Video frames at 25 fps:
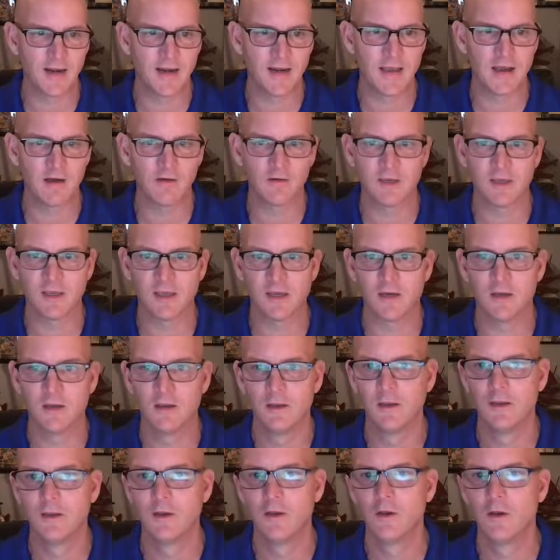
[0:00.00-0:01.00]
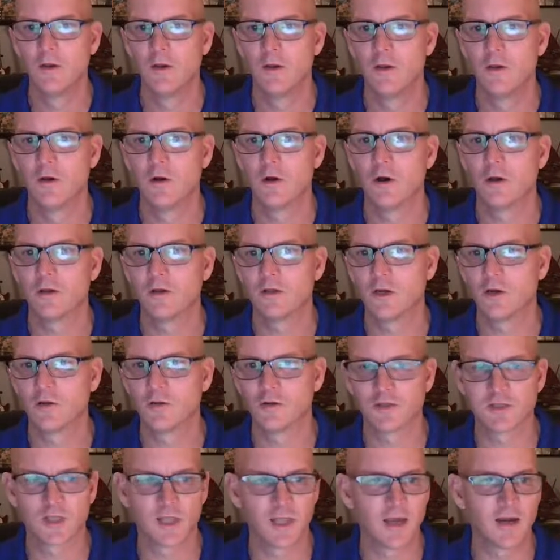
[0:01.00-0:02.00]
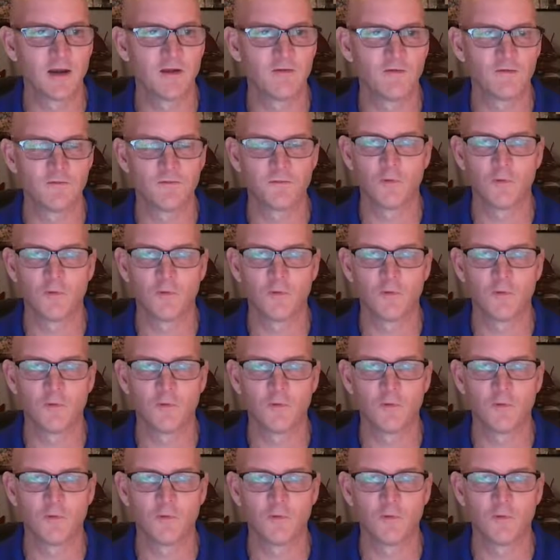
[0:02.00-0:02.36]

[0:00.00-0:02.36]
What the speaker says: How can there's a lot of